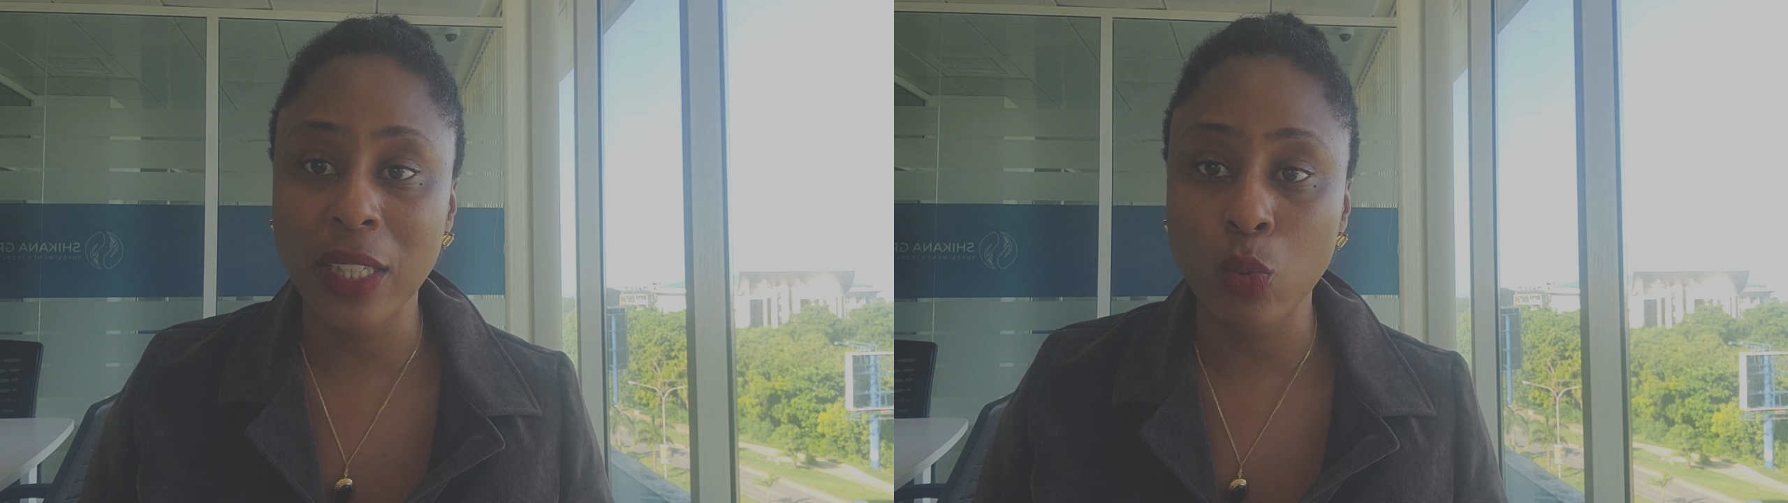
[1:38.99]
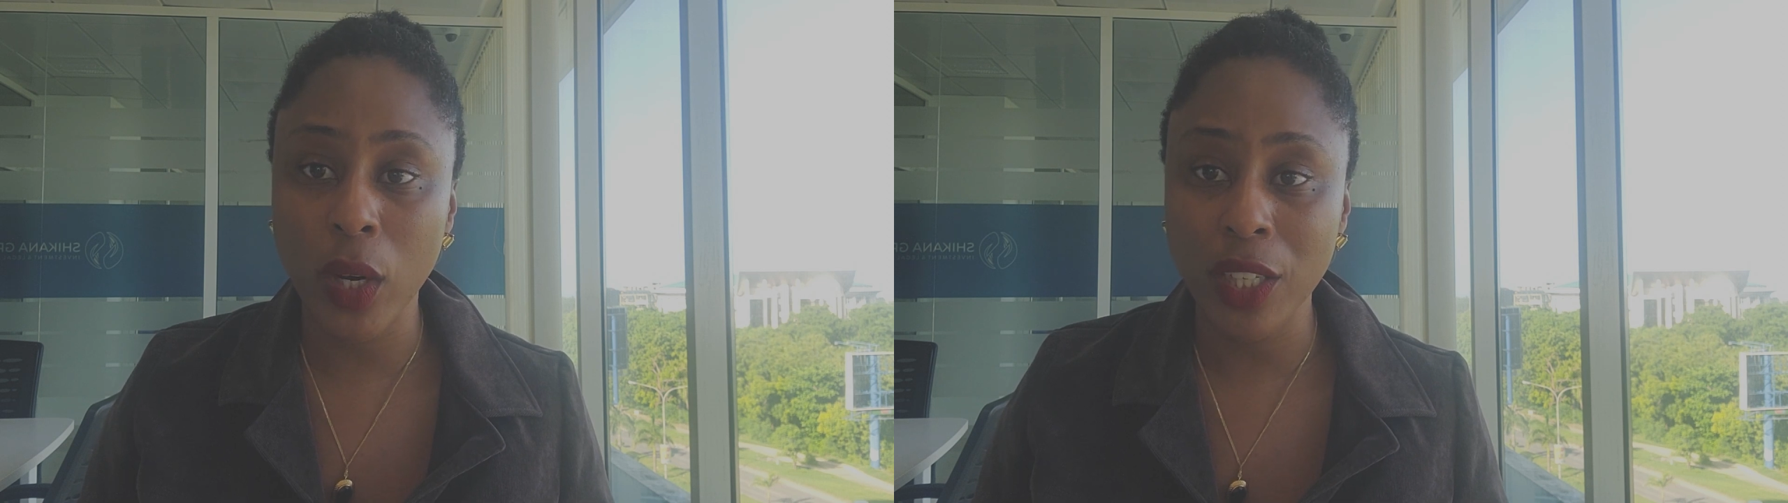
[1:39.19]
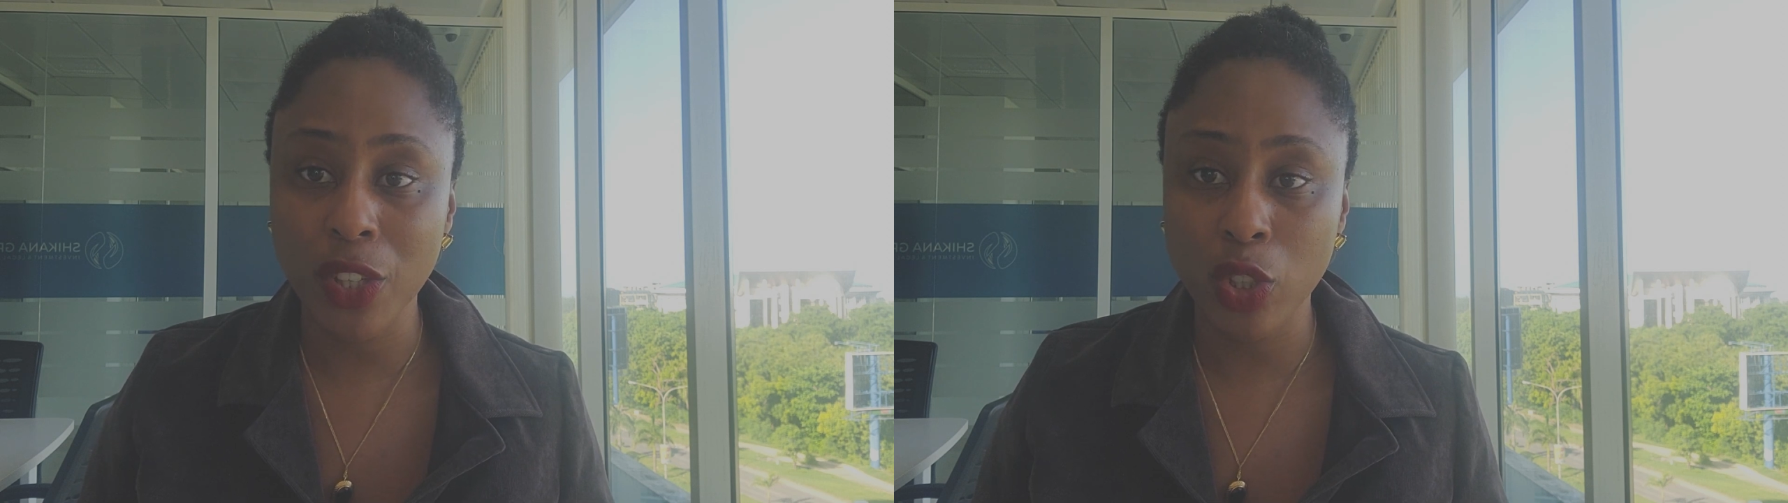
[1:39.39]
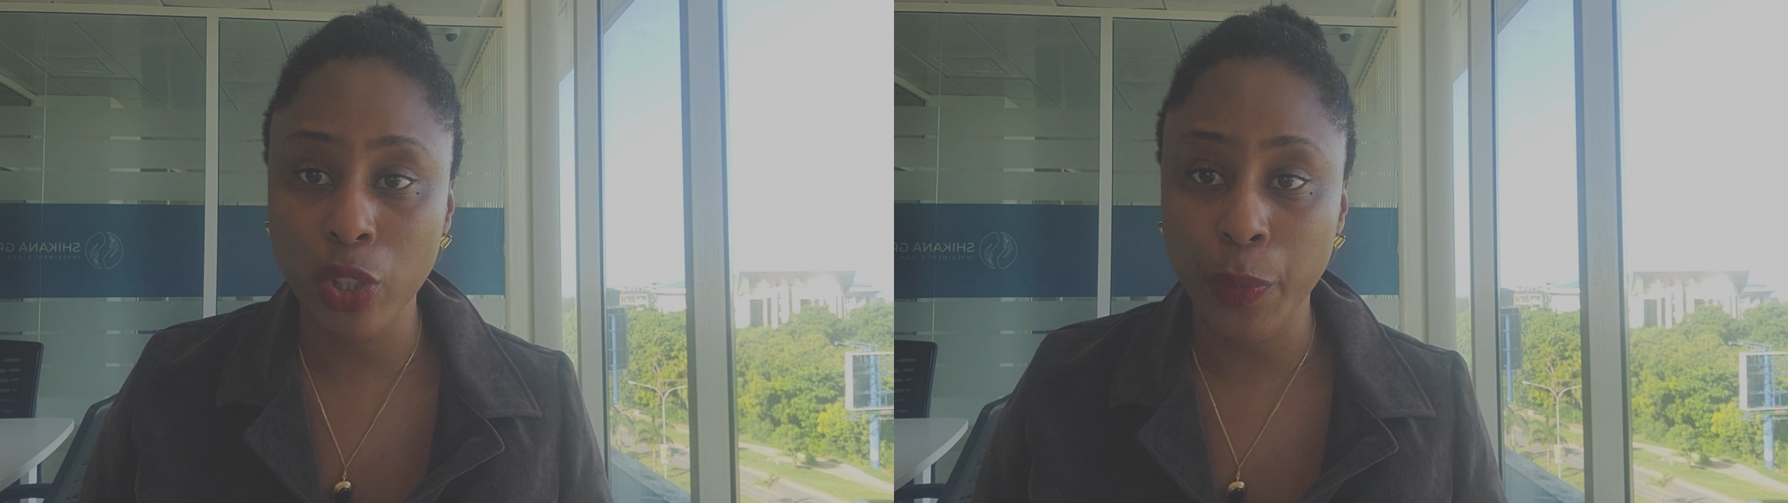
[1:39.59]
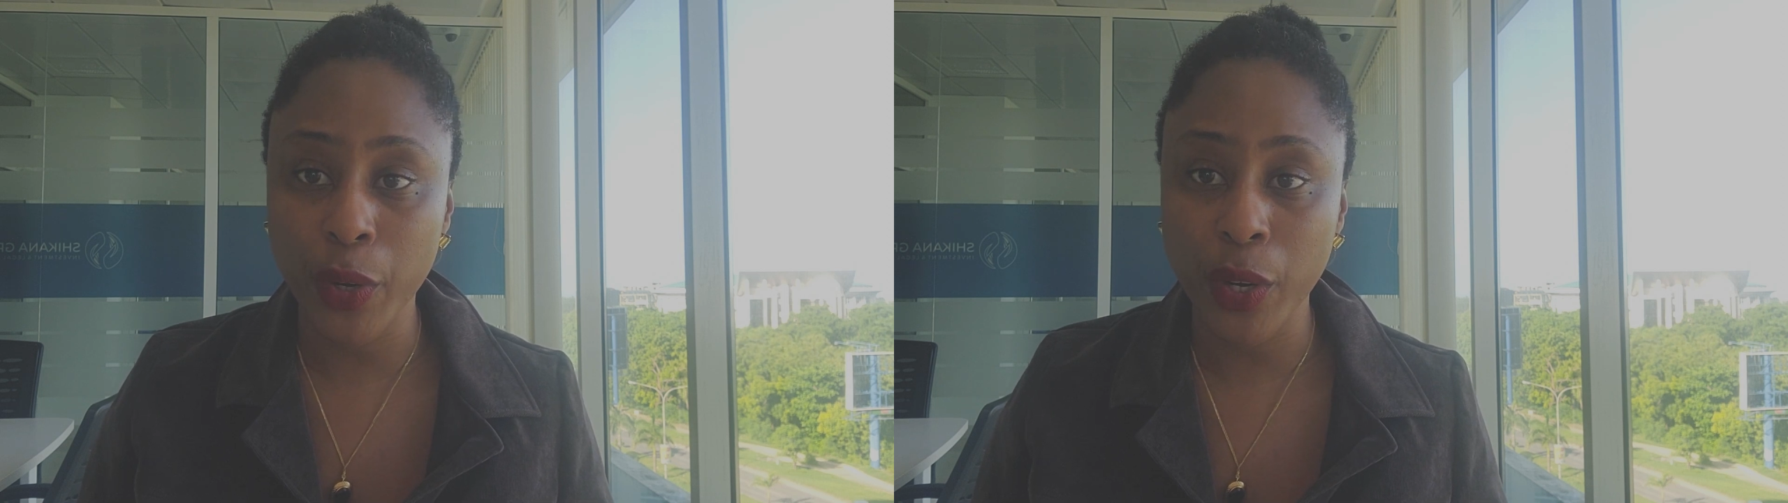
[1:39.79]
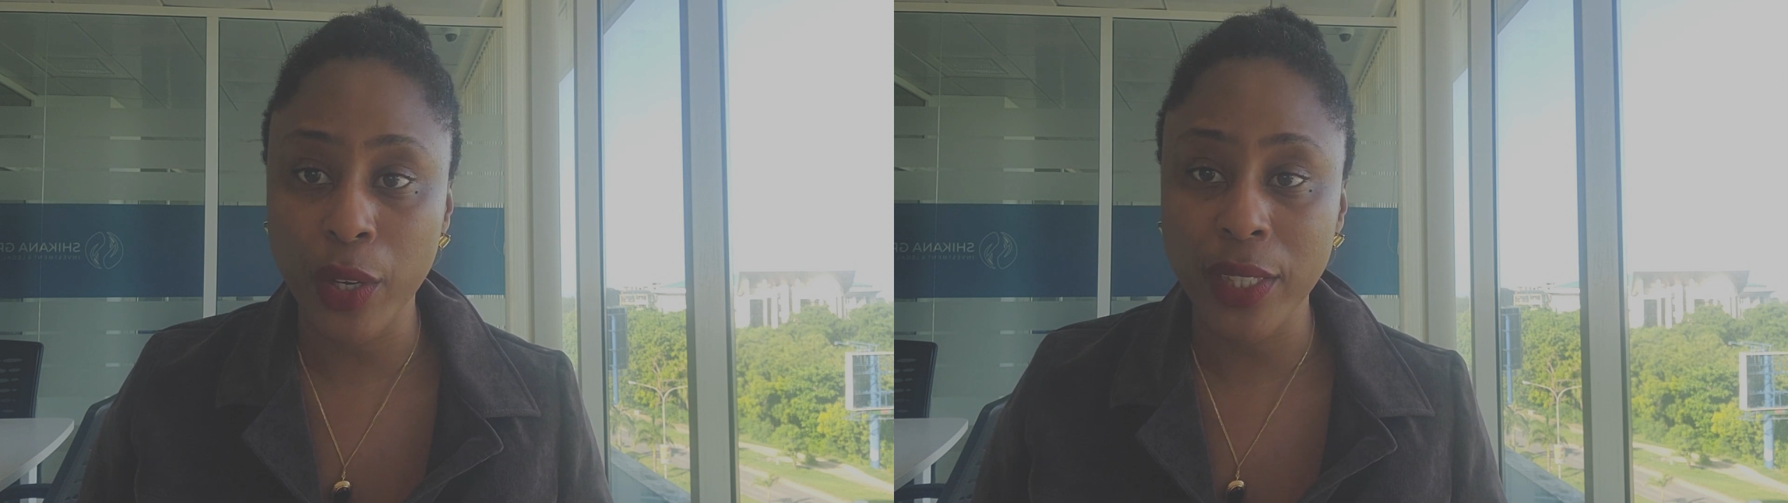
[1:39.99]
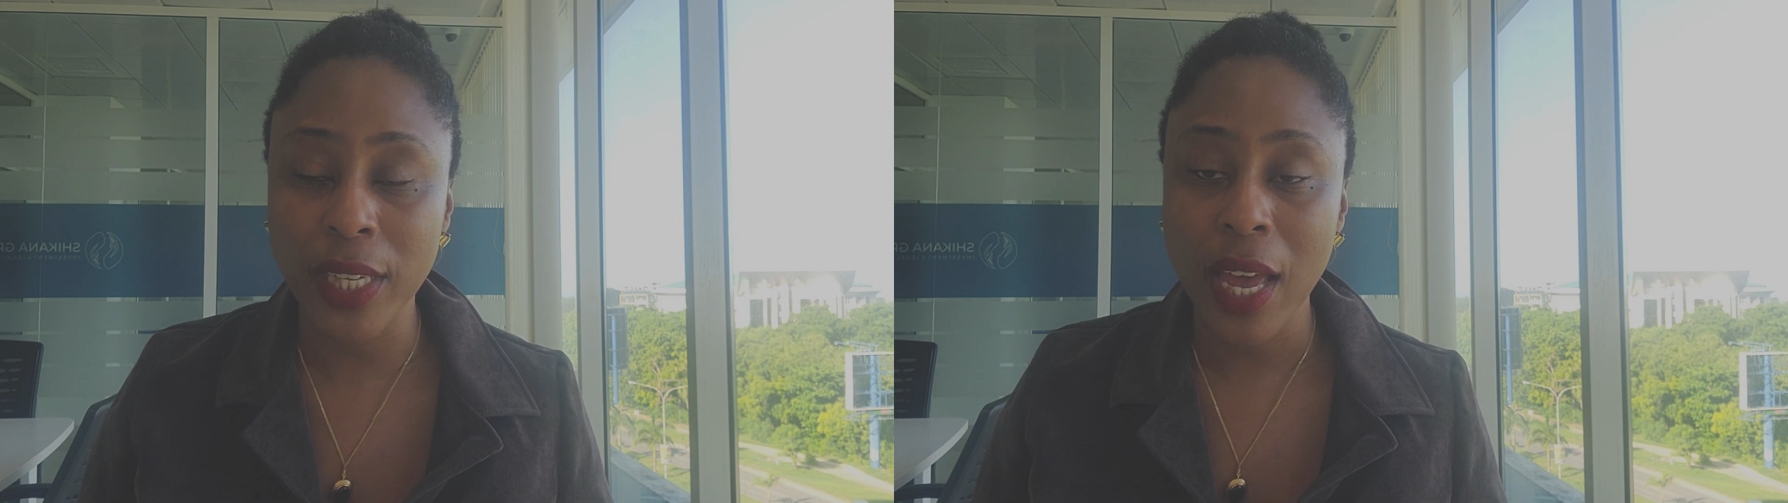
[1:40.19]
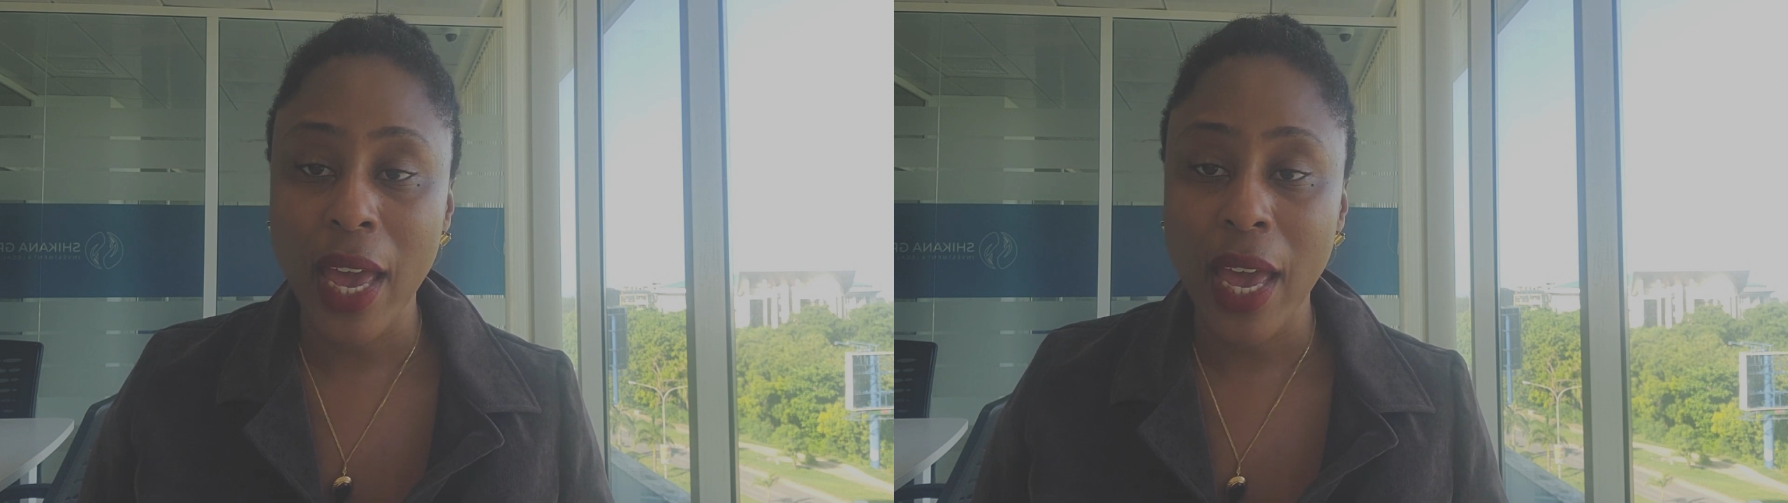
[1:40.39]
as well as entrepreneurs,